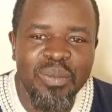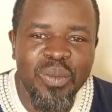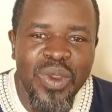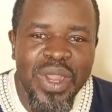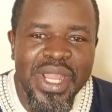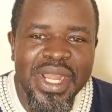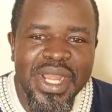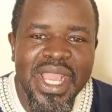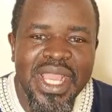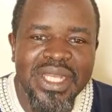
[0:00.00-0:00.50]

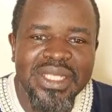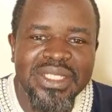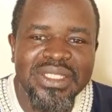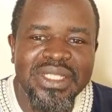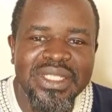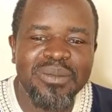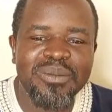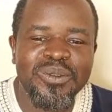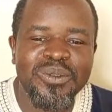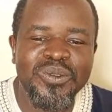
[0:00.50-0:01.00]
1 and
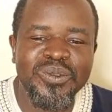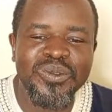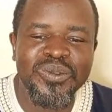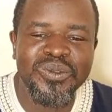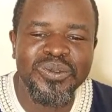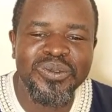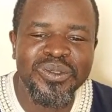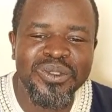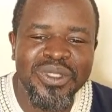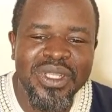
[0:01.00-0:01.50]
type
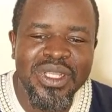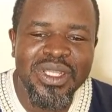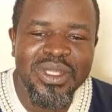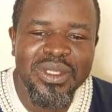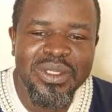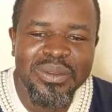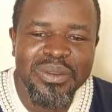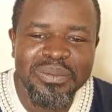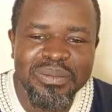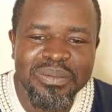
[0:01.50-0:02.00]
2,
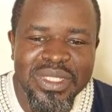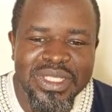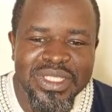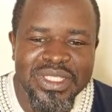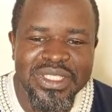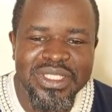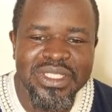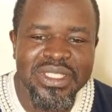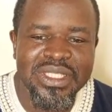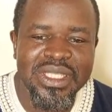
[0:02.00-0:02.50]

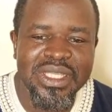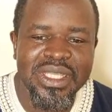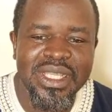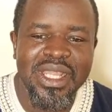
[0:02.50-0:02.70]
please